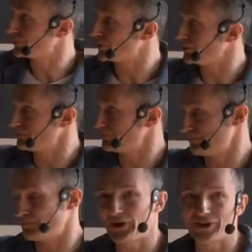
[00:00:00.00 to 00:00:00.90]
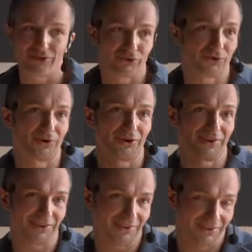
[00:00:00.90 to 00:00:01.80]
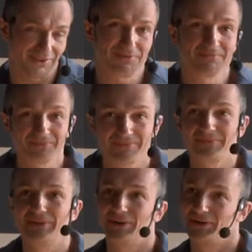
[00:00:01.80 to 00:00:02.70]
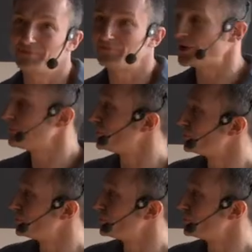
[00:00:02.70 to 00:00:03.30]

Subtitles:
will bring your people